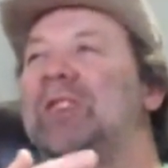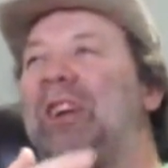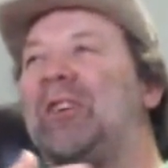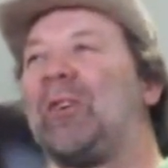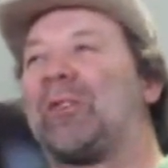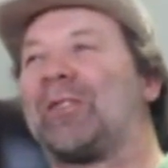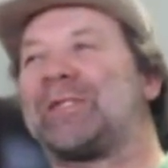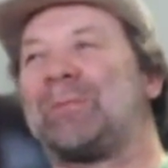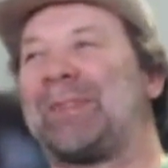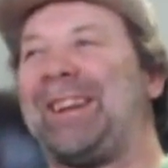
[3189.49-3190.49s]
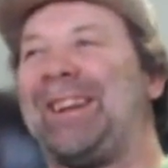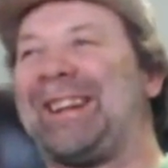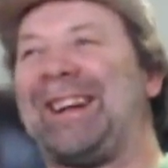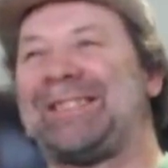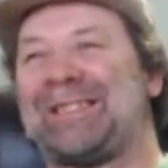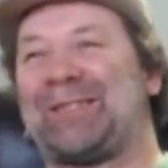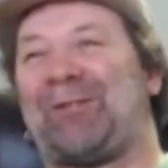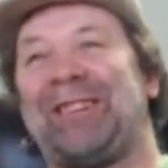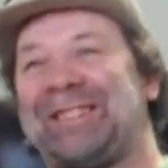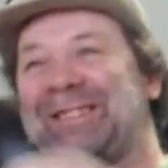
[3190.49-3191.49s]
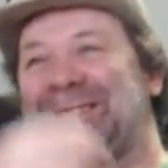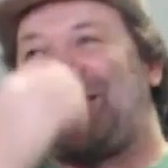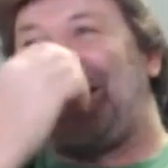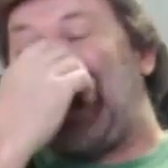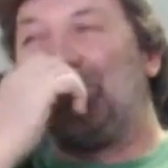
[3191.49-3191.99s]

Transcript: kills or something like that. It's just funny as crap.